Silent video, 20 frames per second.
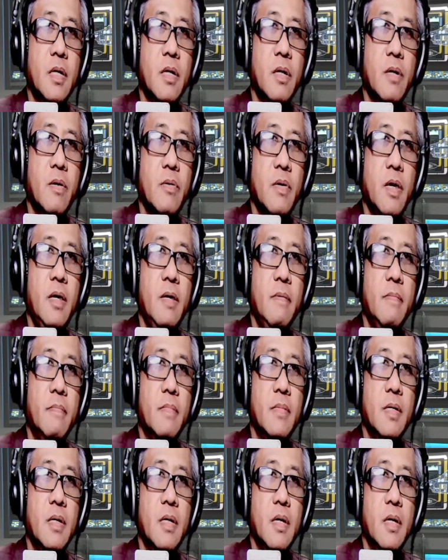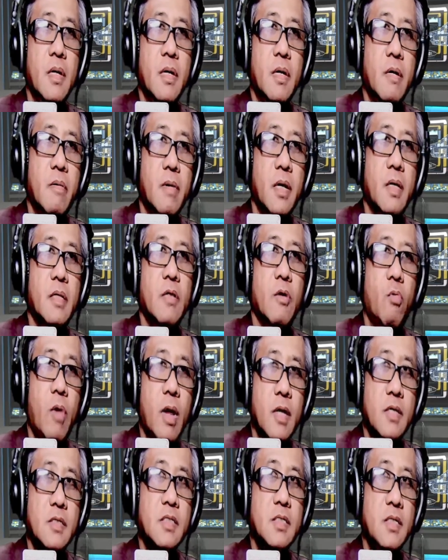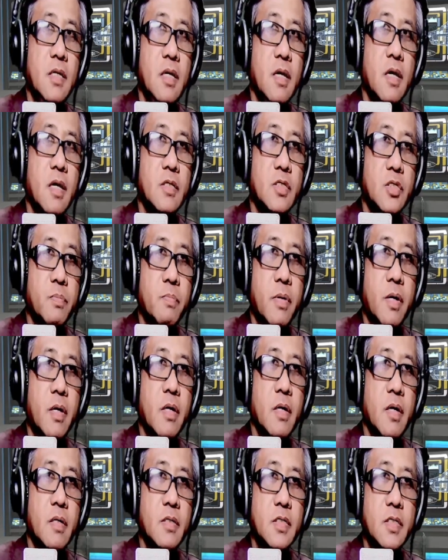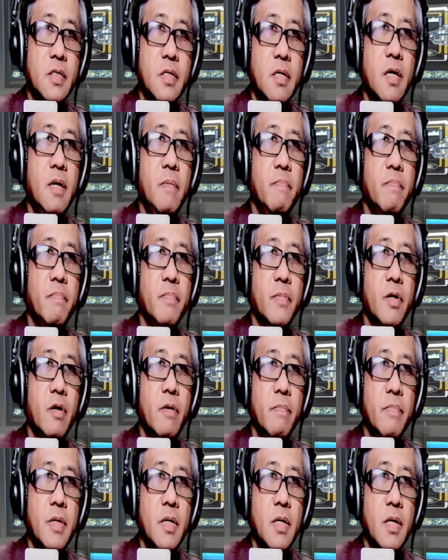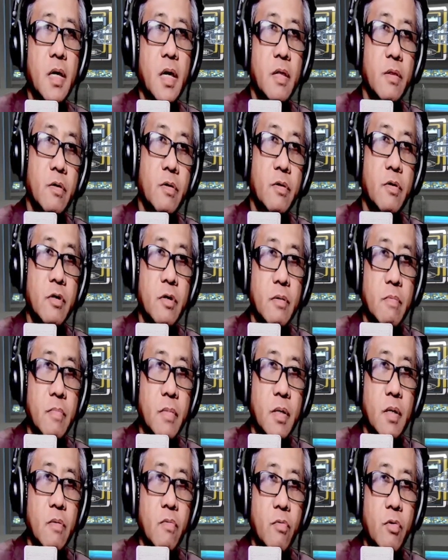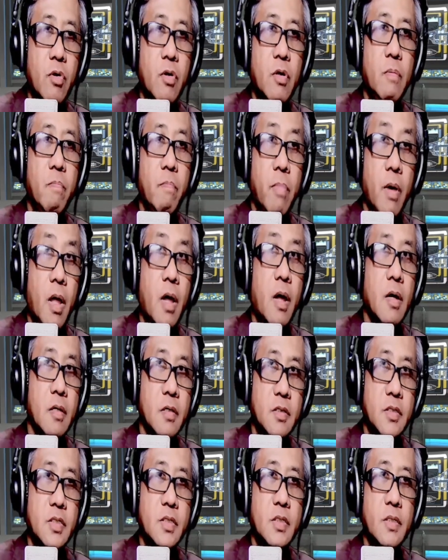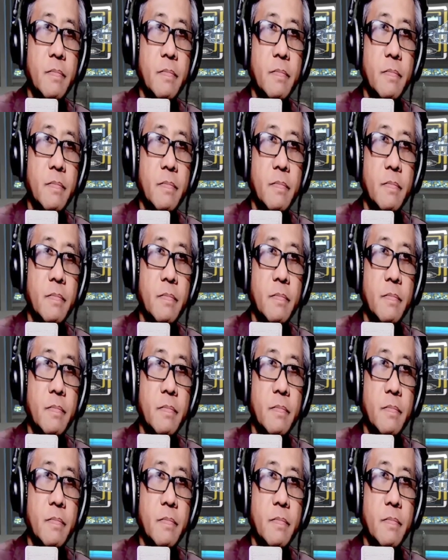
Okay, alright, the waxy Casparian strip of the endodermal wall blocks